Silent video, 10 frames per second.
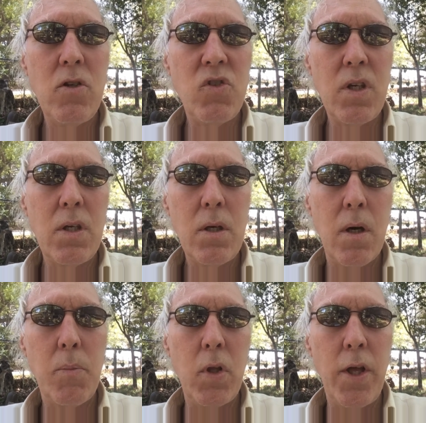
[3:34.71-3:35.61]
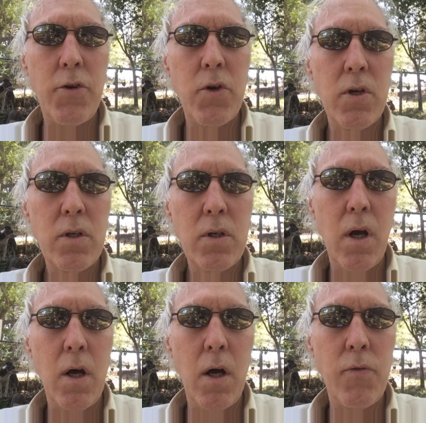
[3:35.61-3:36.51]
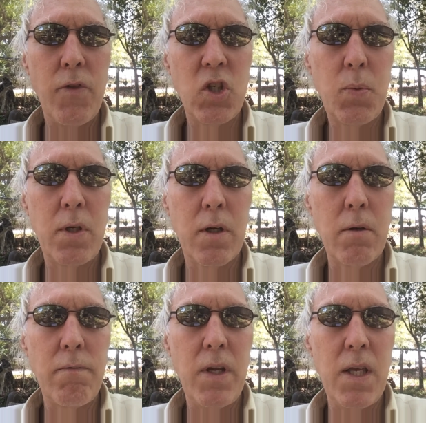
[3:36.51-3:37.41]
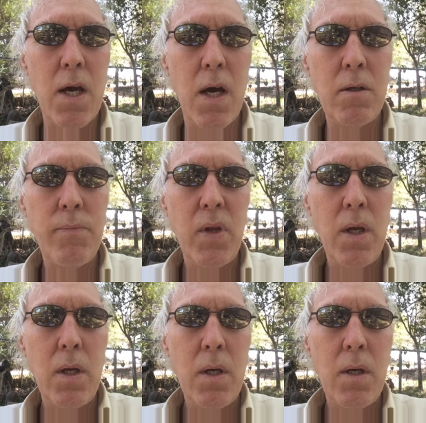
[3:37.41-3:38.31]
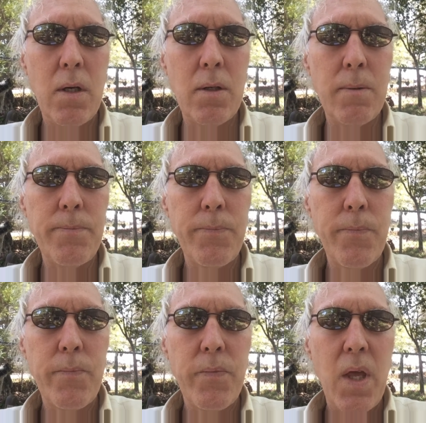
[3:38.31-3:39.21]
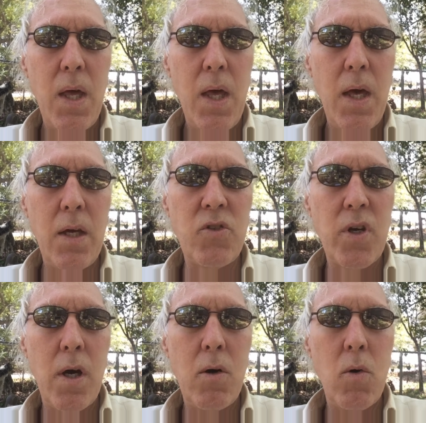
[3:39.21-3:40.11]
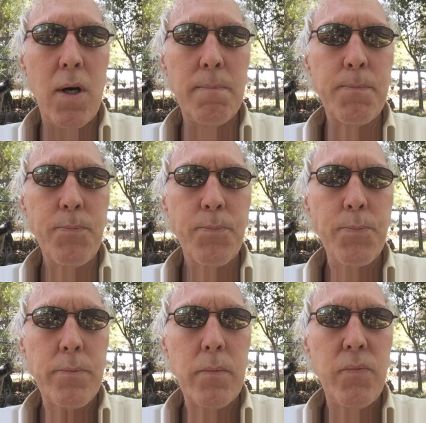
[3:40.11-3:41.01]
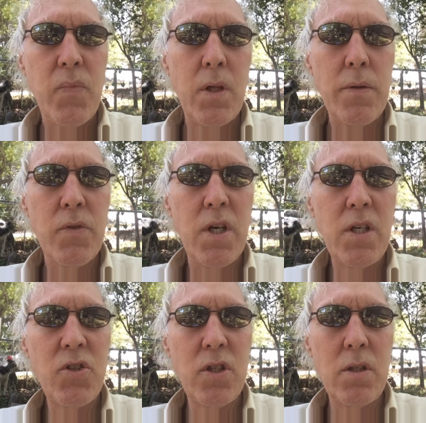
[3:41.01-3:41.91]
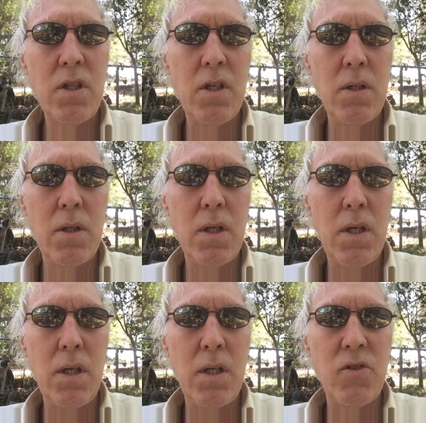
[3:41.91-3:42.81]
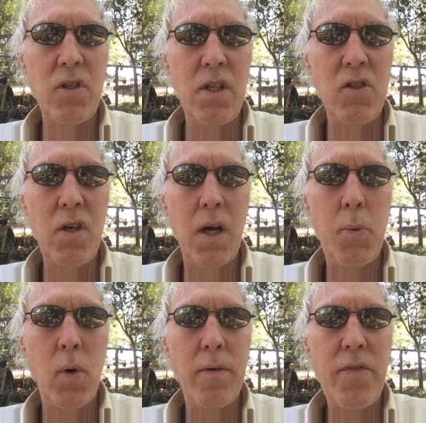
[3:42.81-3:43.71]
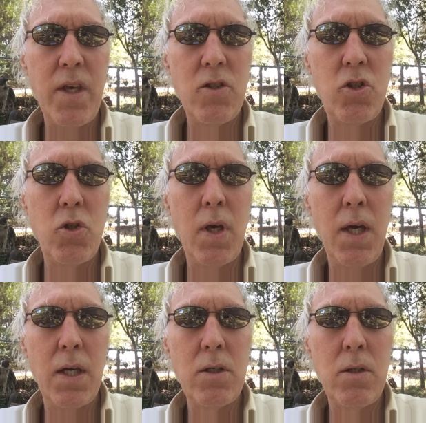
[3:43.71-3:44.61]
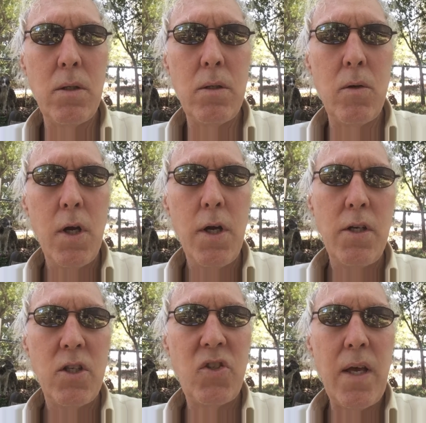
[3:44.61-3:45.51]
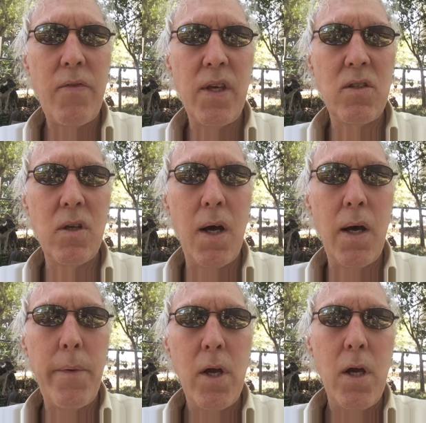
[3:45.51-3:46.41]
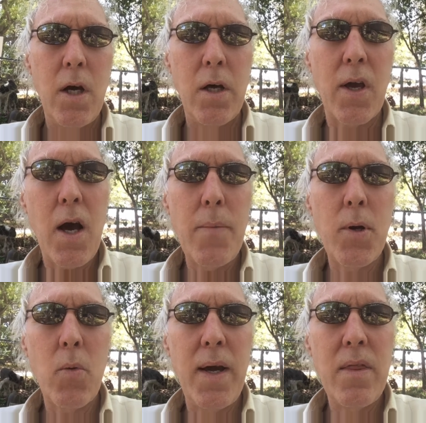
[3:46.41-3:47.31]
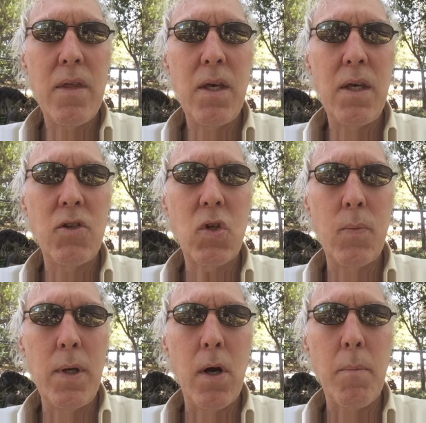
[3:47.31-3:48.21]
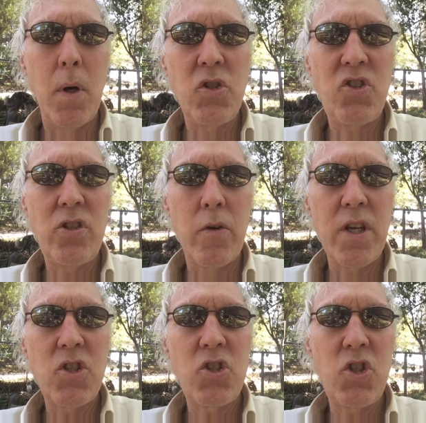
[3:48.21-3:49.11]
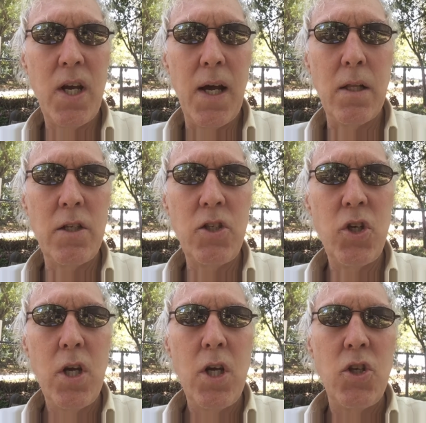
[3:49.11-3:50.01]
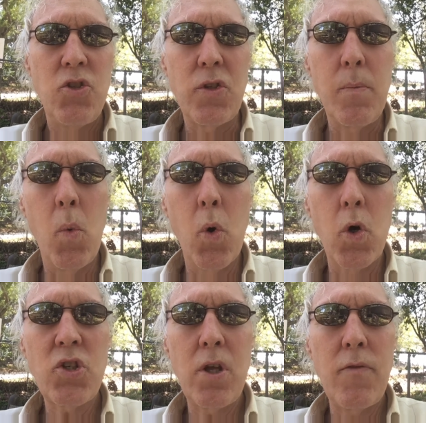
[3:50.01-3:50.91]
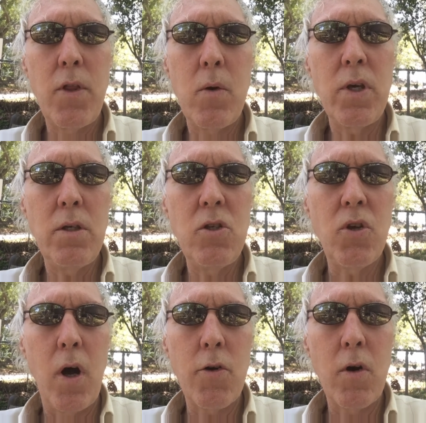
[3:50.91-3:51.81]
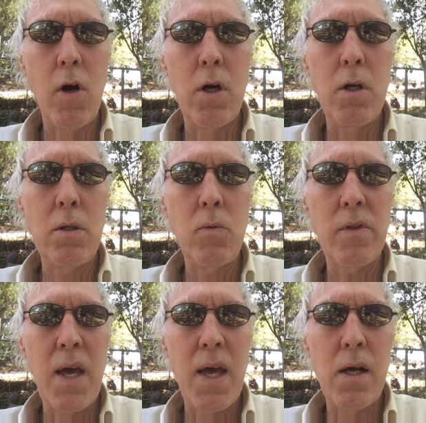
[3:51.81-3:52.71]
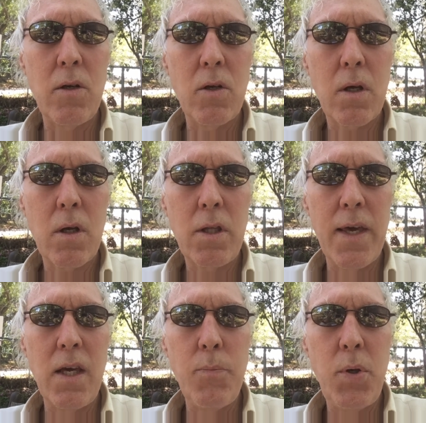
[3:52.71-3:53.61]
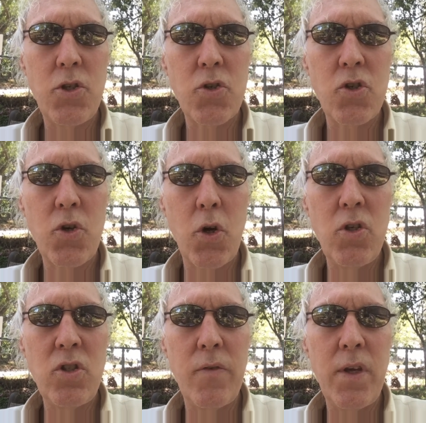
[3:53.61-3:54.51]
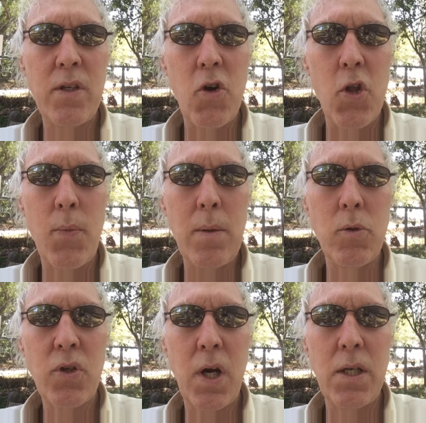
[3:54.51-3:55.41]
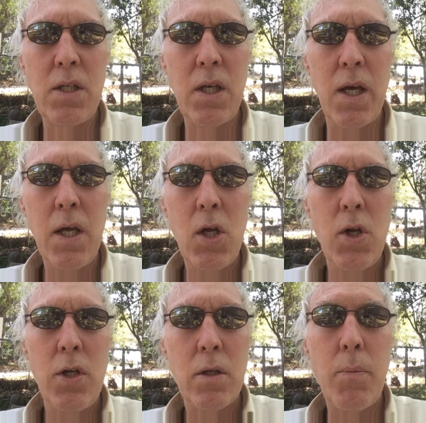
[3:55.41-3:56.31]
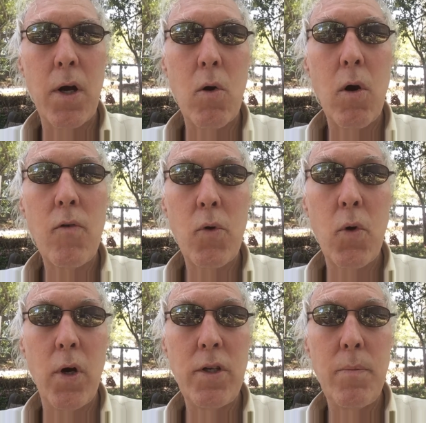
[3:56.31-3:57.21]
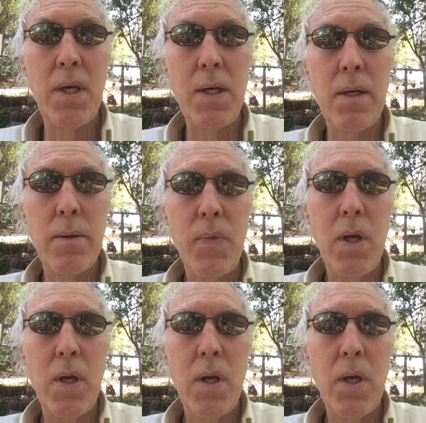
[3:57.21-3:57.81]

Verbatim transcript: DaVinci to edit this. On this particular video. Um, and so um, this is an example of things you can do to set things up. Uh, the copyright thing is going to be our most serious challenge. So the more stuff that we use on our own without taking pictures or using things other people's content, the better off we're going to be.